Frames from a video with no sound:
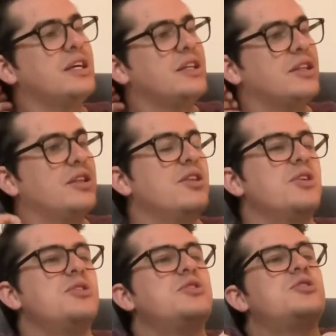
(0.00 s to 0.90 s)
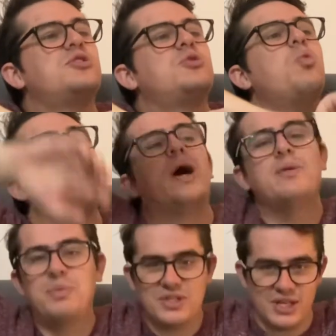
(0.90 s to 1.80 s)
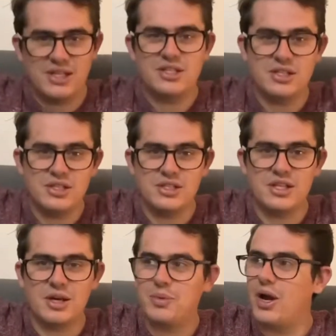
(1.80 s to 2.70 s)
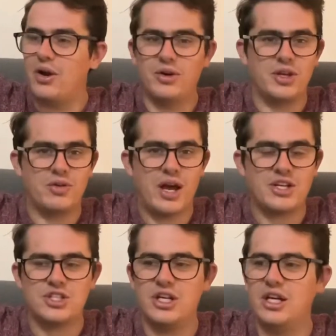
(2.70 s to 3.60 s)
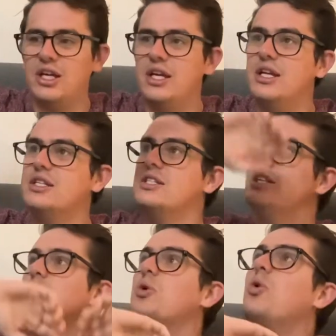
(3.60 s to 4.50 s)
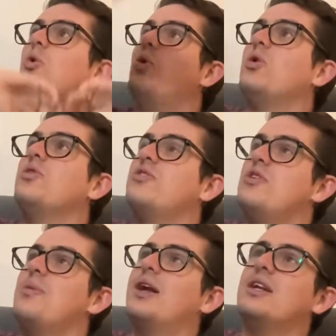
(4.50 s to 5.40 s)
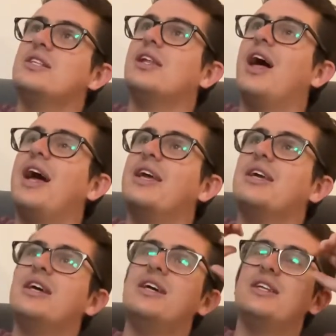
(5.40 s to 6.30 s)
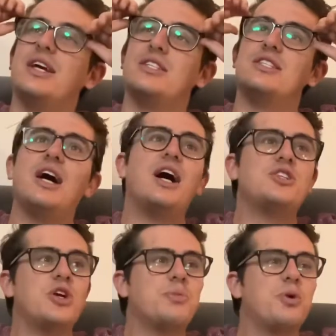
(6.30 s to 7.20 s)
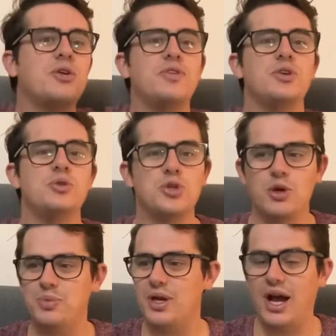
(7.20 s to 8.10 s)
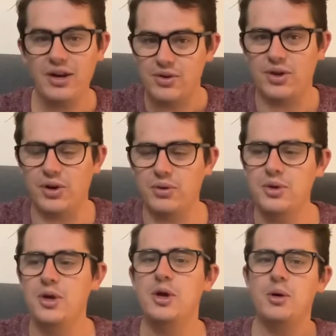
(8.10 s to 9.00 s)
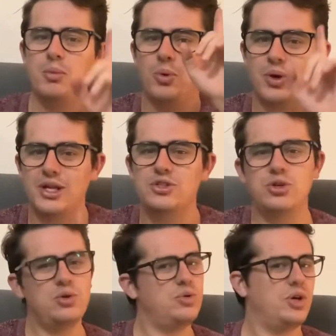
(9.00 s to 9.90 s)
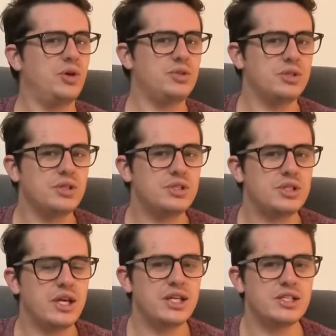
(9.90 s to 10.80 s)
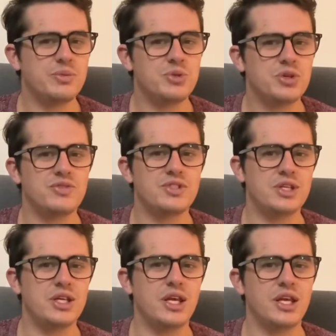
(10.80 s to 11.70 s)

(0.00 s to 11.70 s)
the one percenters that I'm currently crashing? Is this what all of humanity's like a Star Trek perfect utopia? I don't know. But what I do notice, as I'm sort of sitting